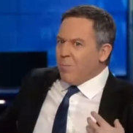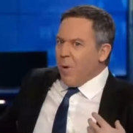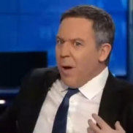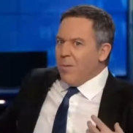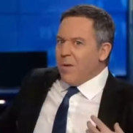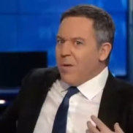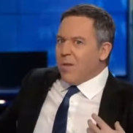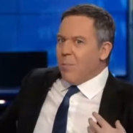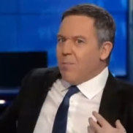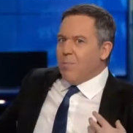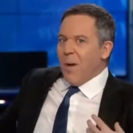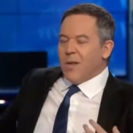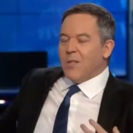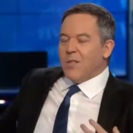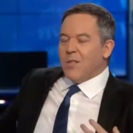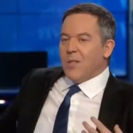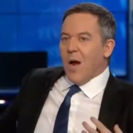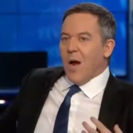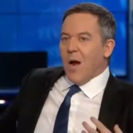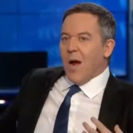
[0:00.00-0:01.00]
Probably the
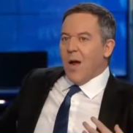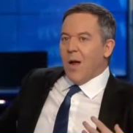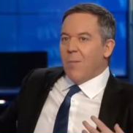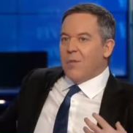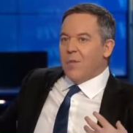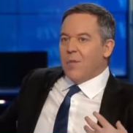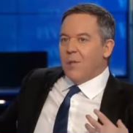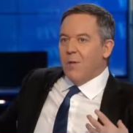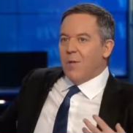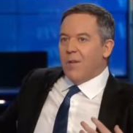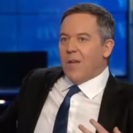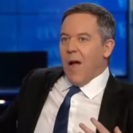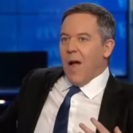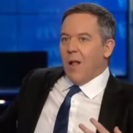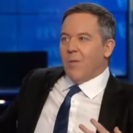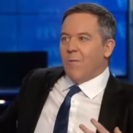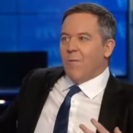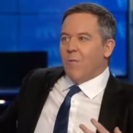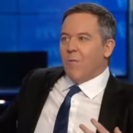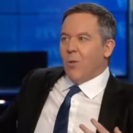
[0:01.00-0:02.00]
best time to live in
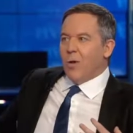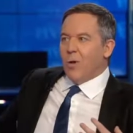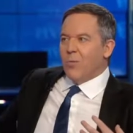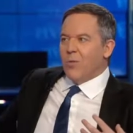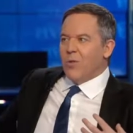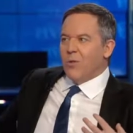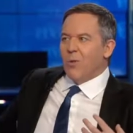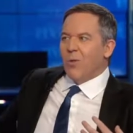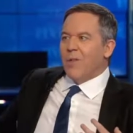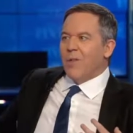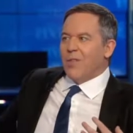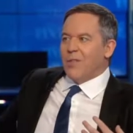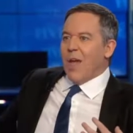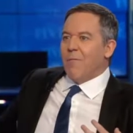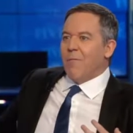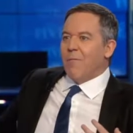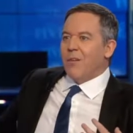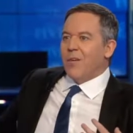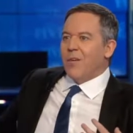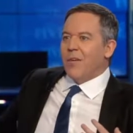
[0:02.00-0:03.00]
California was during the
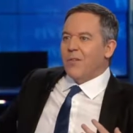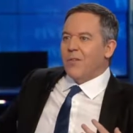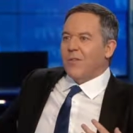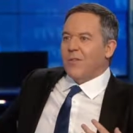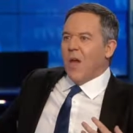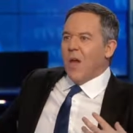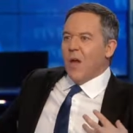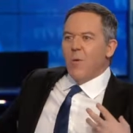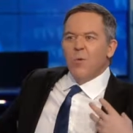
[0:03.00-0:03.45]
70s.